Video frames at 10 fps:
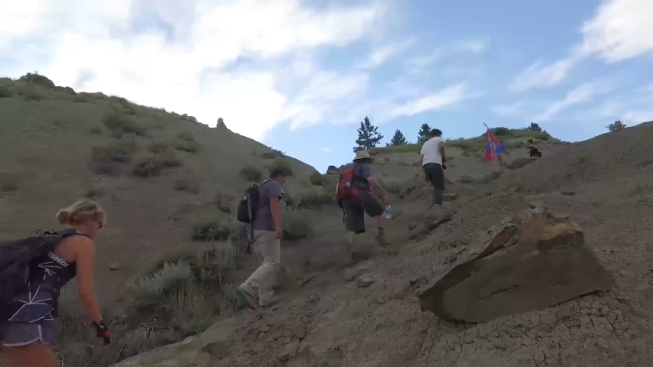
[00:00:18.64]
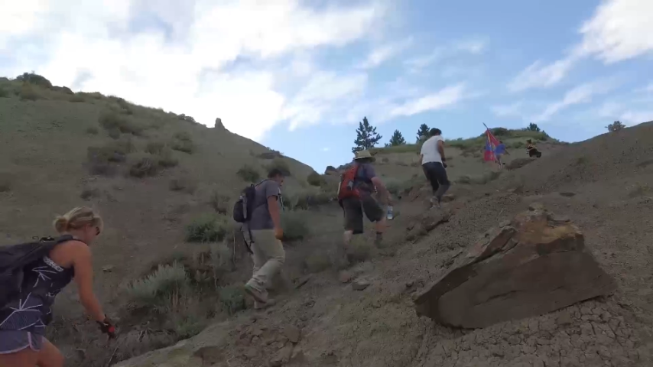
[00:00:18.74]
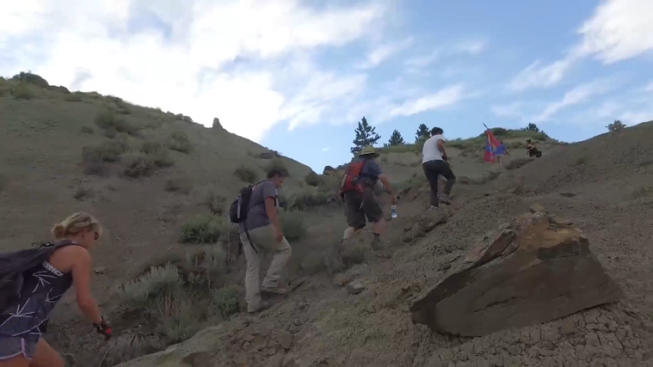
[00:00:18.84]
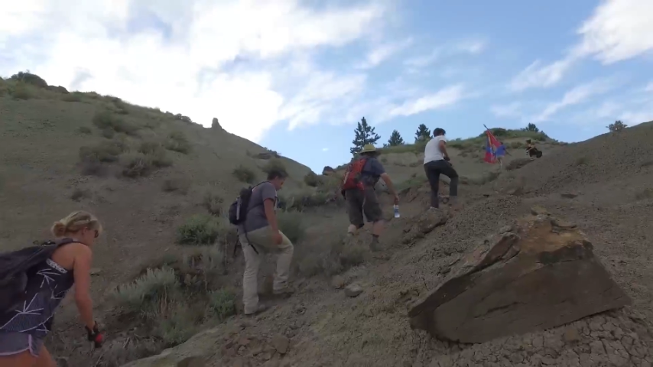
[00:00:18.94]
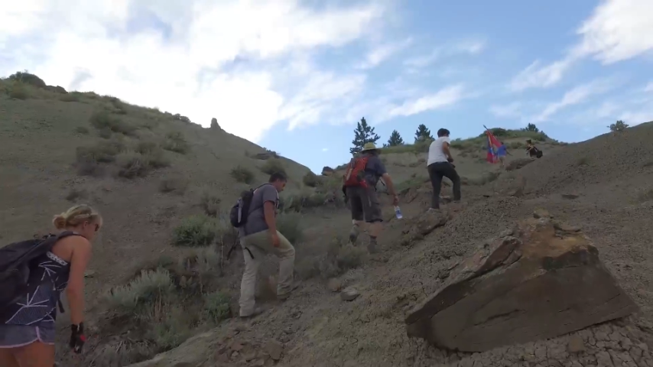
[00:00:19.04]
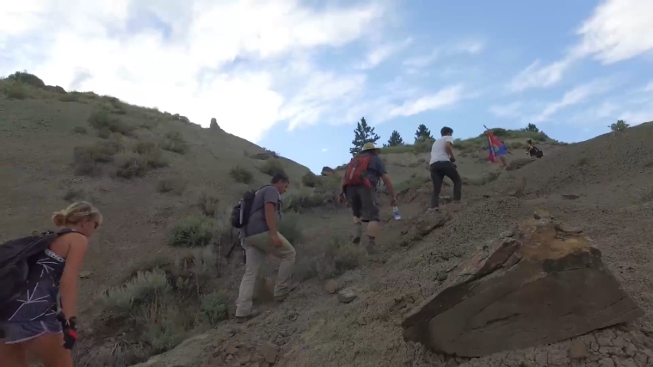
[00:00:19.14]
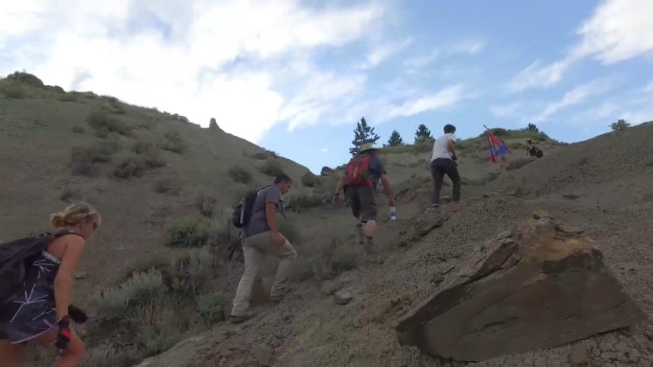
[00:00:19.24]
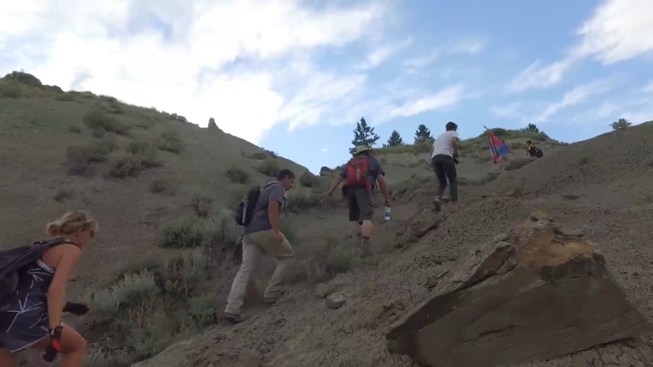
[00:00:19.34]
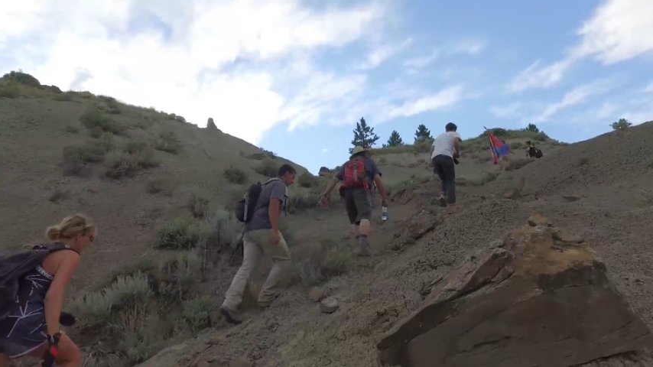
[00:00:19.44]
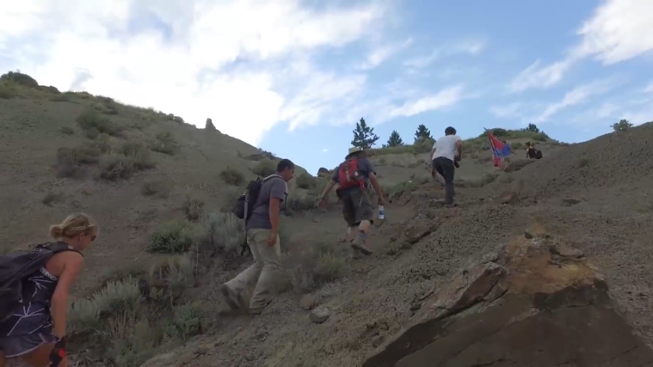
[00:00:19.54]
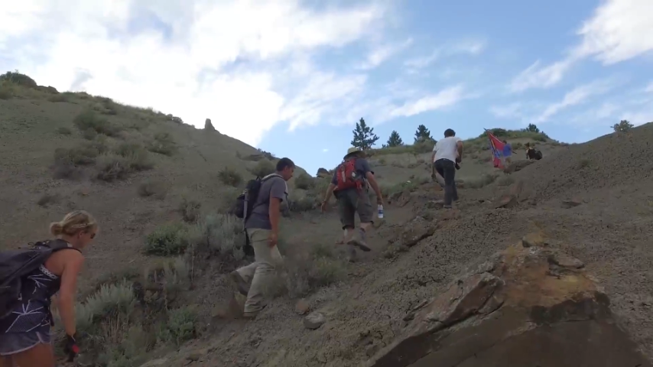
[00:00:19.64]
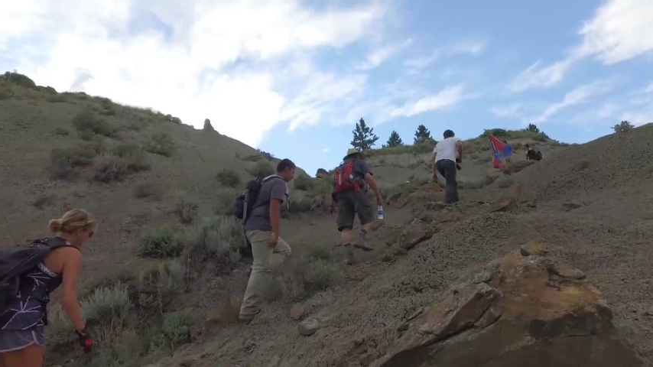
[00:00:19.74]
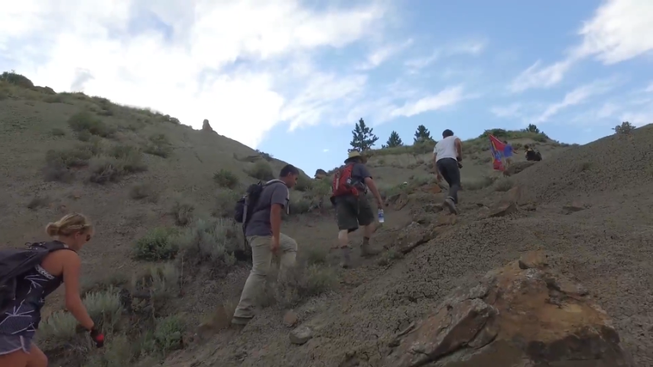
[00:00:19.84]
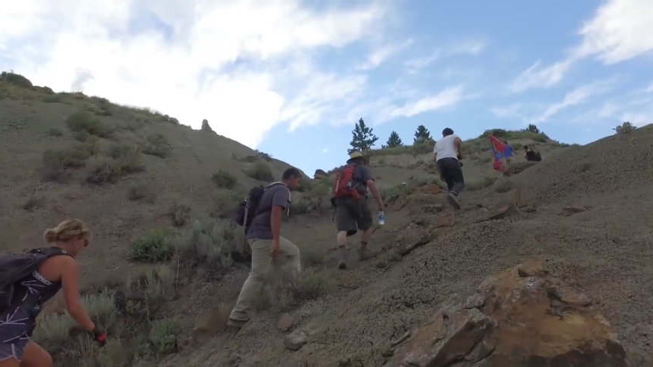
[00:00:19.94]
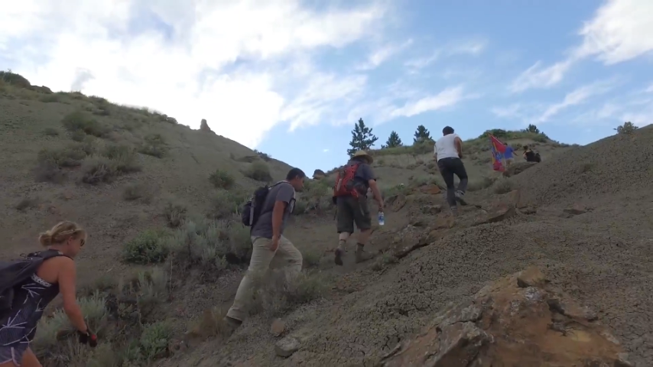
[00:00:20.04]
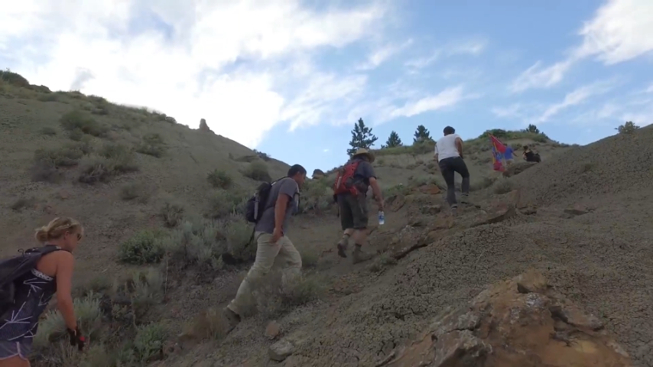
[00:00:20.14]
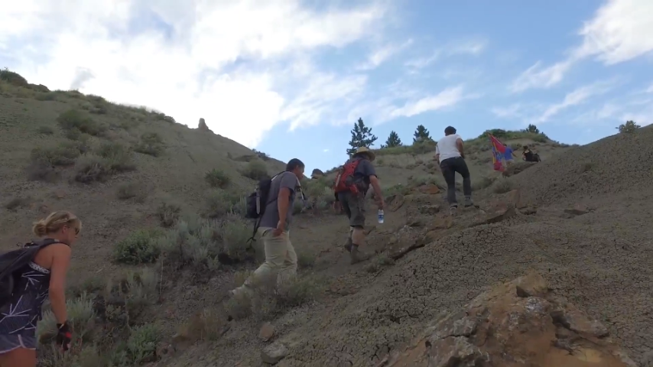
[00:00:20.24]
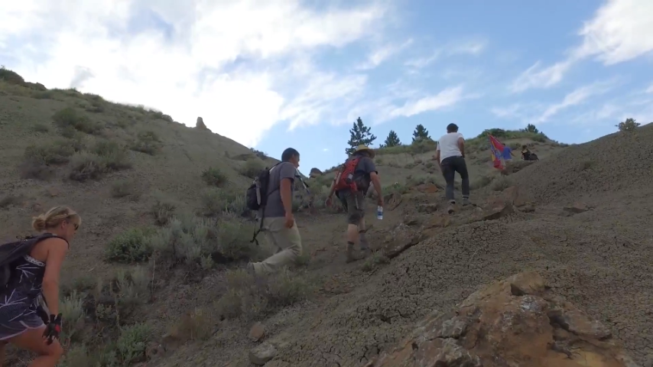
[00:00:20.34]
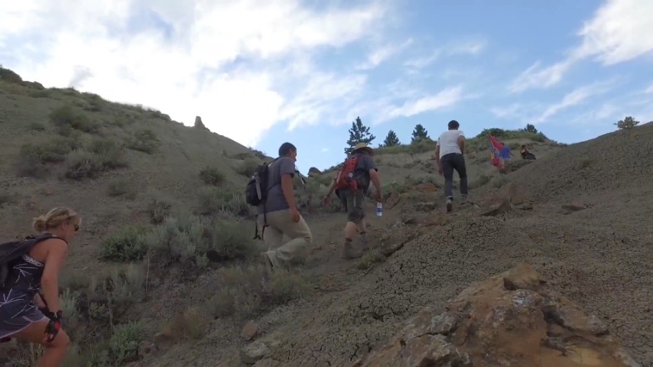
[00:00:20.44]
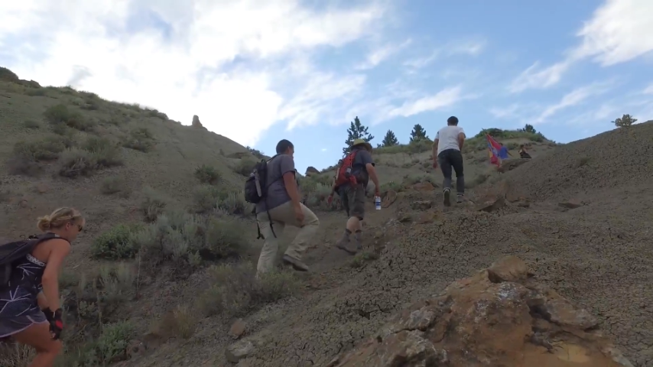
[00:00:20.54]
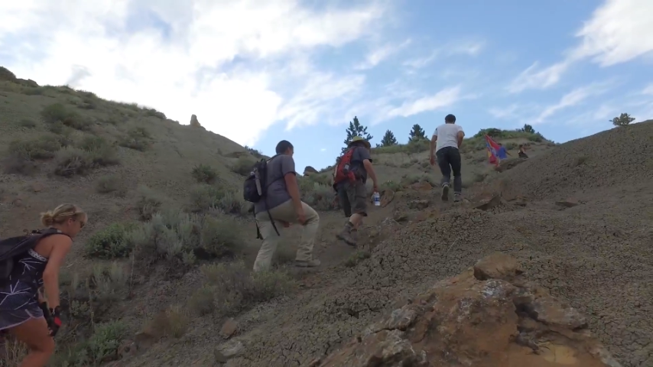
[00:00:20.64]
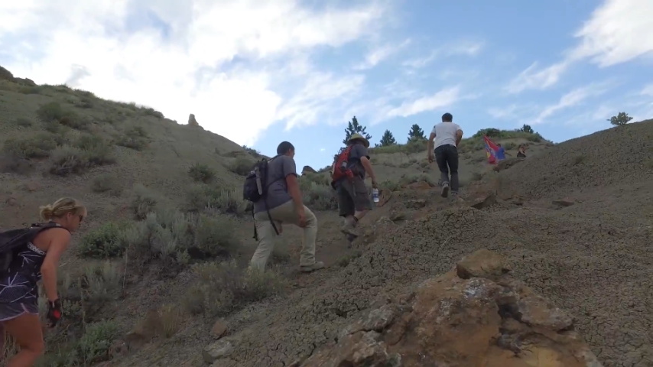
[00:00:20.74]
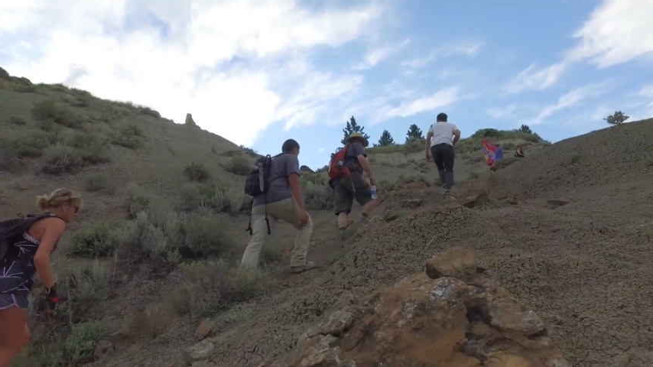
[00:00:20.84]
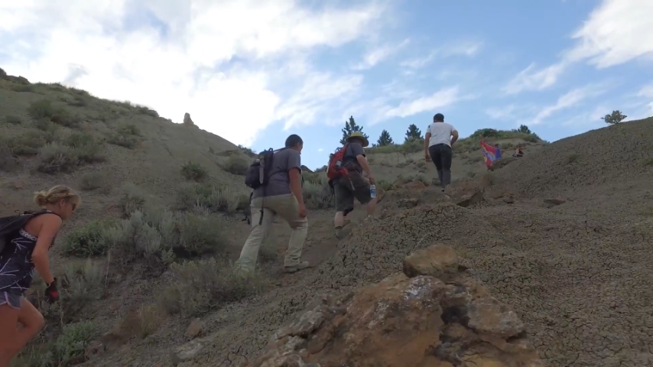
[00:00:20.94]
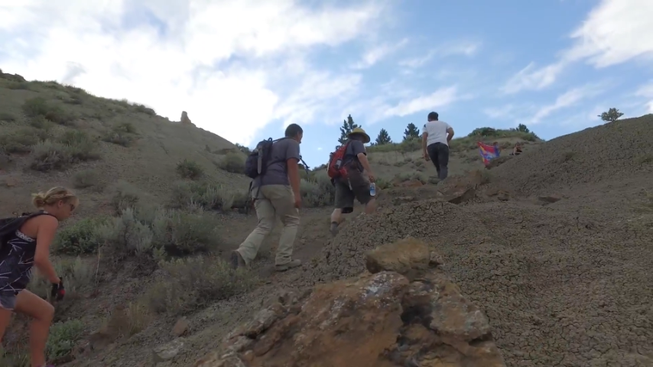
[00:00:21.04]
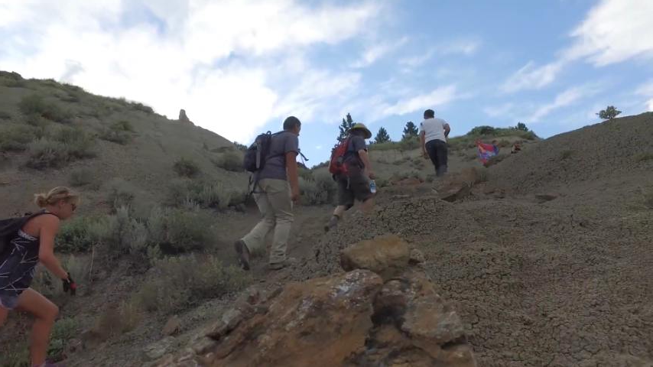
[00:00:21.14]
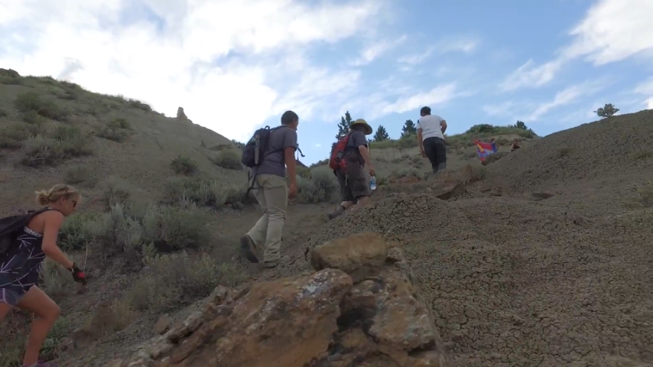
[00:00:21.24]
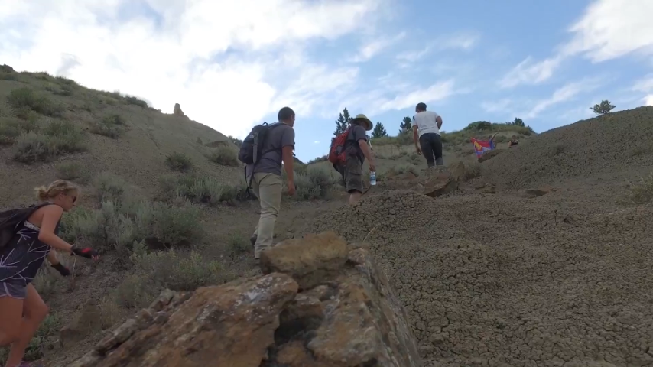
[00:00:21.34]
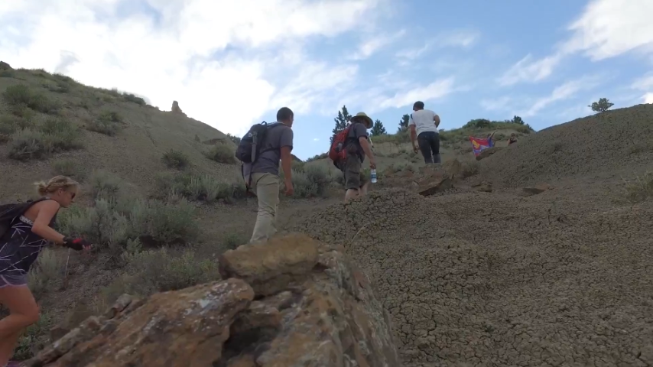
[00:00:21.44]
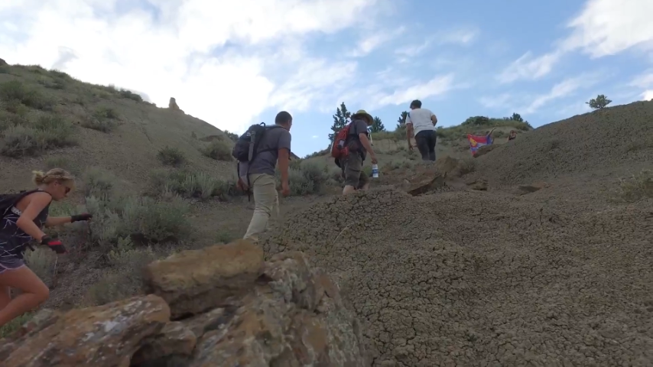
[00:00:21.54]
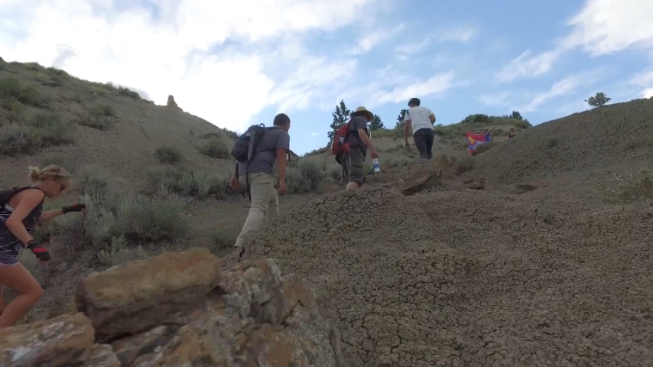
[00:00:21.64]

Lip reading: (no speaker visible)